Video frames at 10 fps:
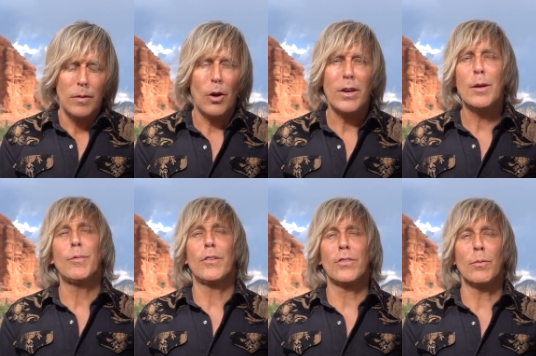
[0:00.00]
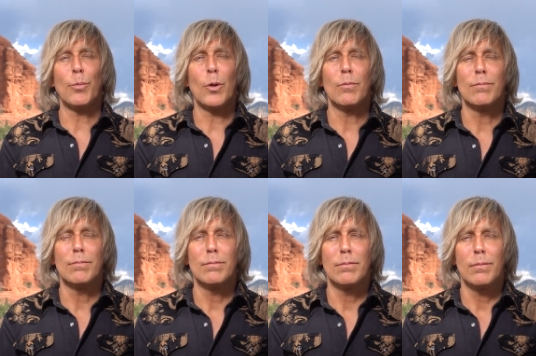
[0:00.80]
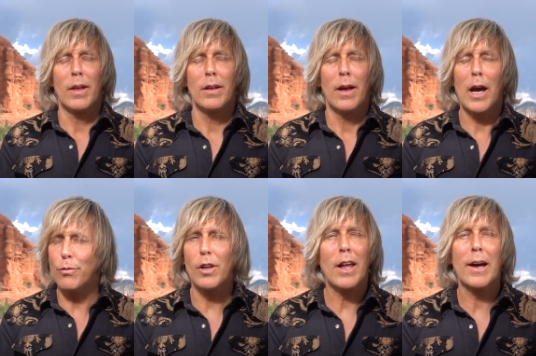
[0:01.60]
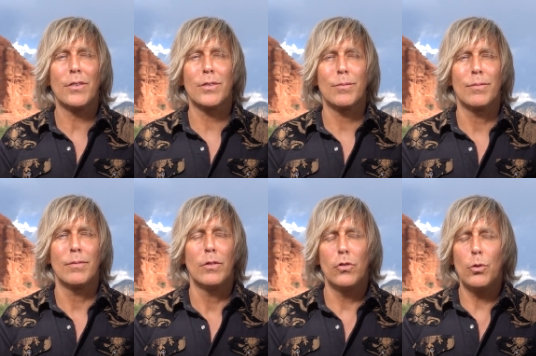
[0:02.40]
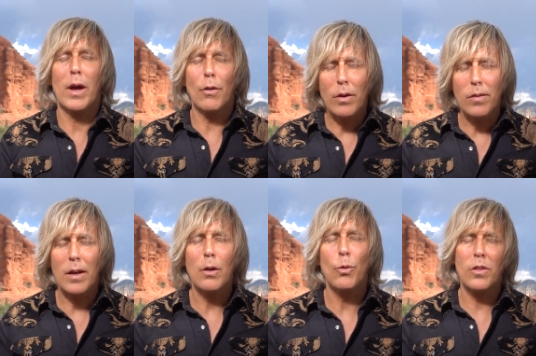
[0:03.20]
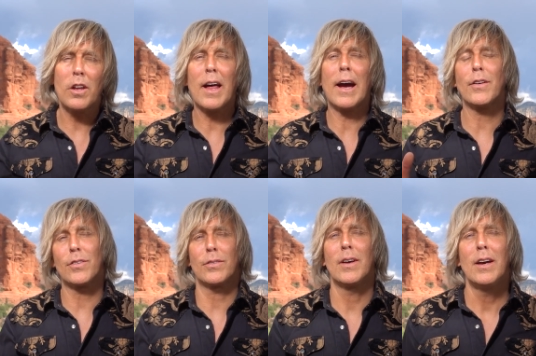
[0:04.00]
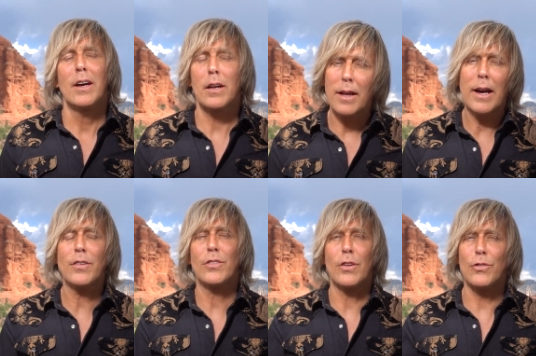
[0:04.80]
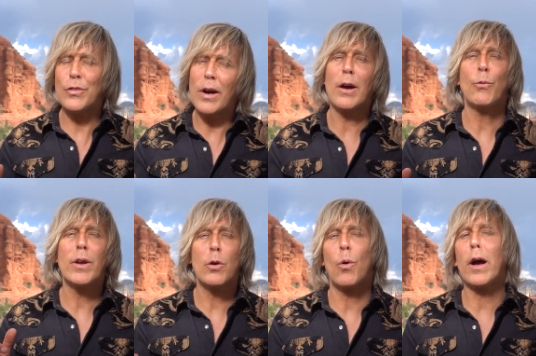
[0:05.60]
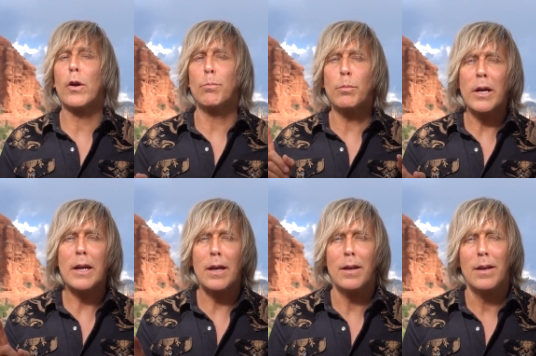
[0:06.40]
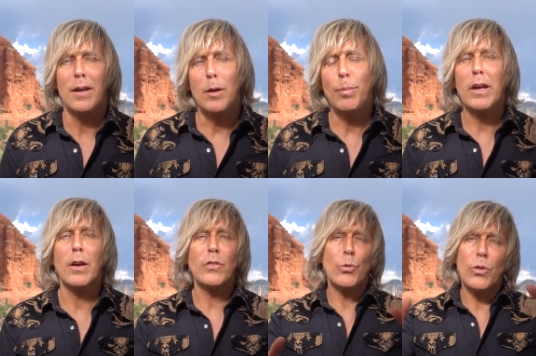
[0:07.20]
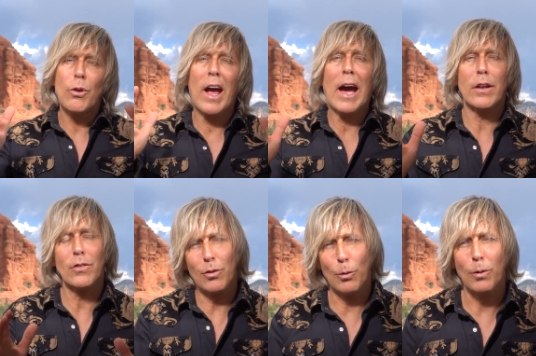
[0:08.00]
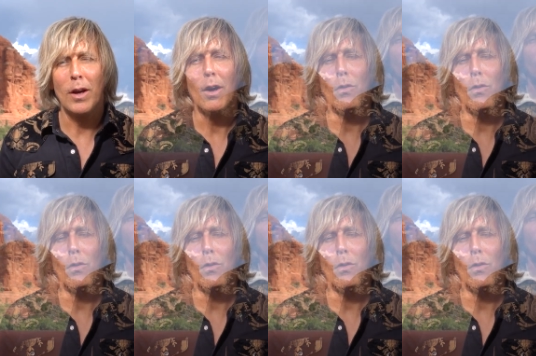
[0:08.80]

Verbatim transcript: I'll keep this simple. Have class. Do everything with class. Class does not require money. It begins with your attitude,